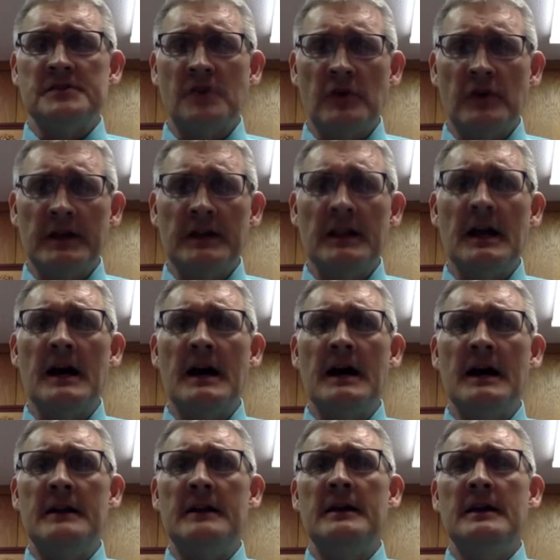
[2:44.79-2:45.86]
totally
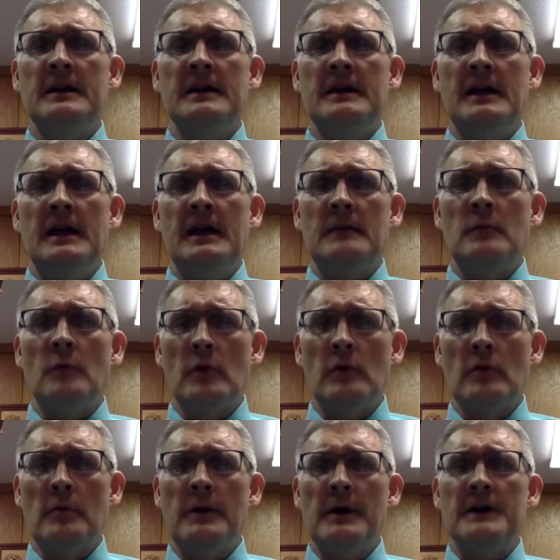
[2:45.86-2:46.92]
aligned and more
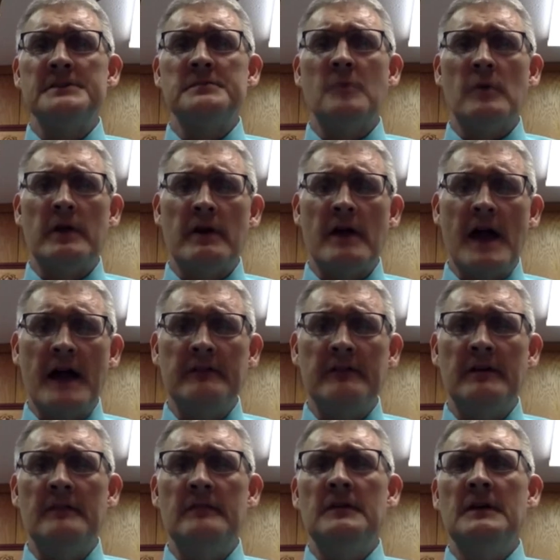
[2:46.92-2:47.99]
robust, more interactive.